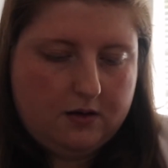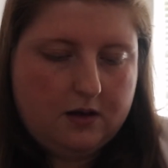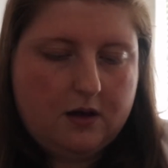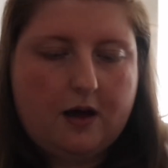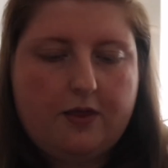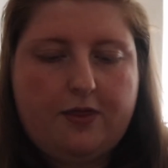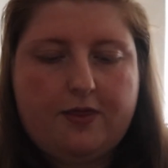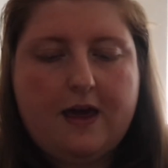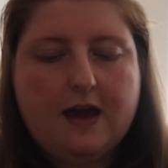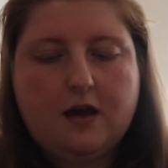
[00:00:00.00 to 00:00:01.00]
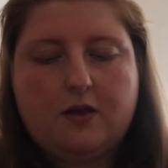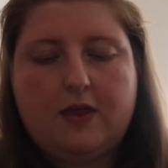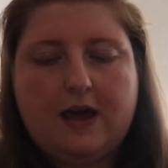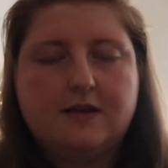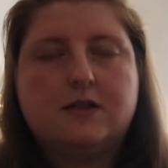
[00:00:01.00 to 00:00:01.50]
I think
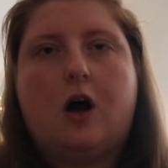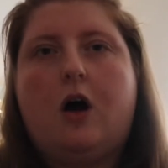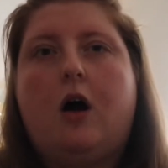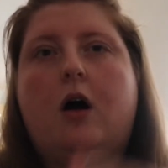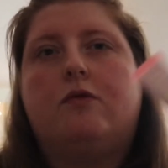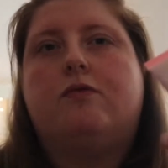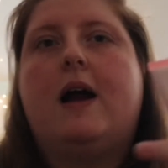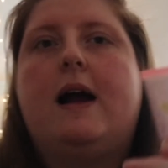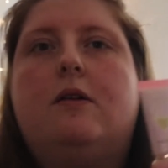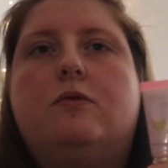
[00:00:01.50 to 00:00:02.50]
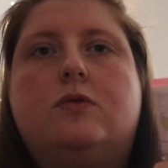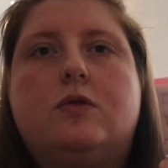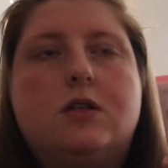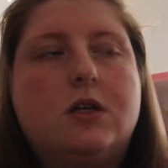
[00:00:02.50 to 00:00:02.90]
these are around